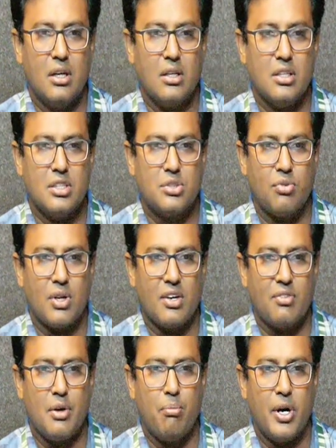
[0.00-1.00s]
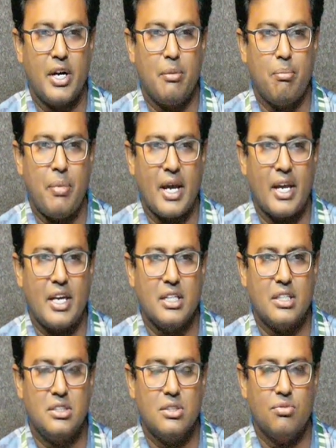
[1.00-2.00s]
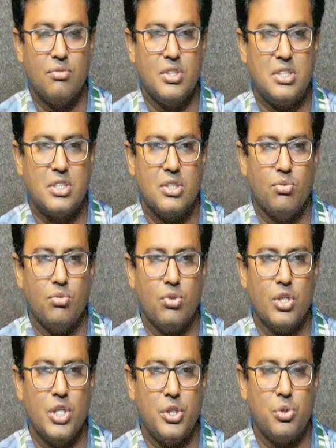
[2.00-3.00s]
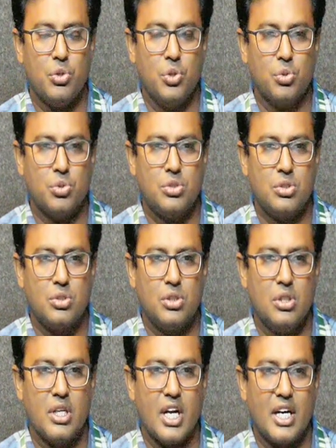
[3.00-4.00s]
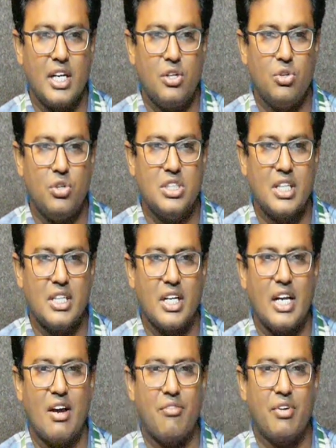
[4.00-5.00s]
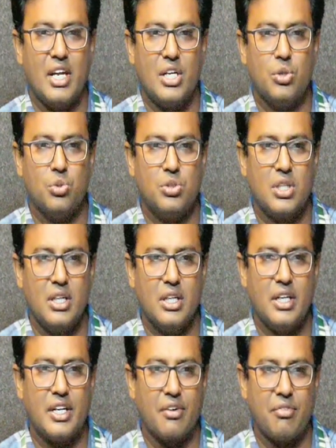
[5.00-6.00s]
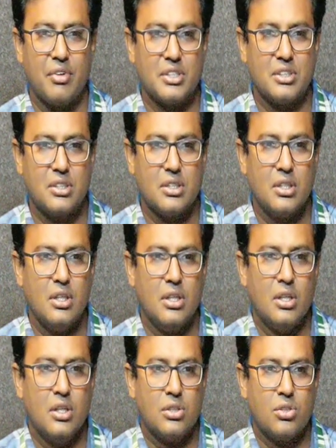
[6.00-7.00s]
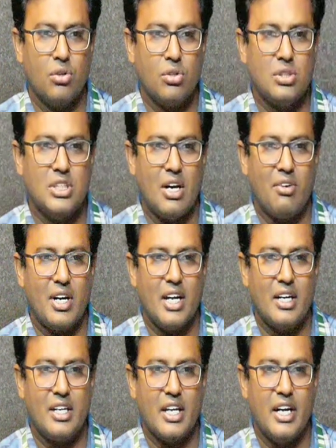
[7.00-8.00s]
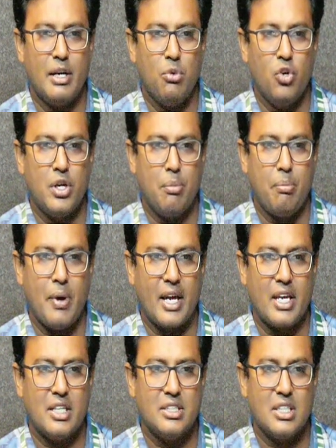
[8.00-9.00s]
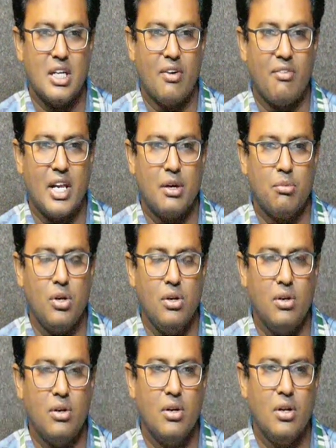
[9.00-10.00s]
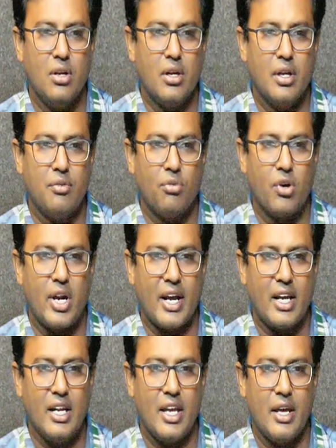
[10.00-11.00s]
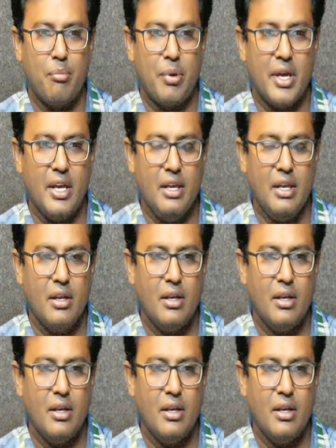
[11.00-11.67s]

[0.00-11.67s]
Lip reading: is one of the important package which we need to use in order to design the graphical user interface. So java.awt package available in Oracle API.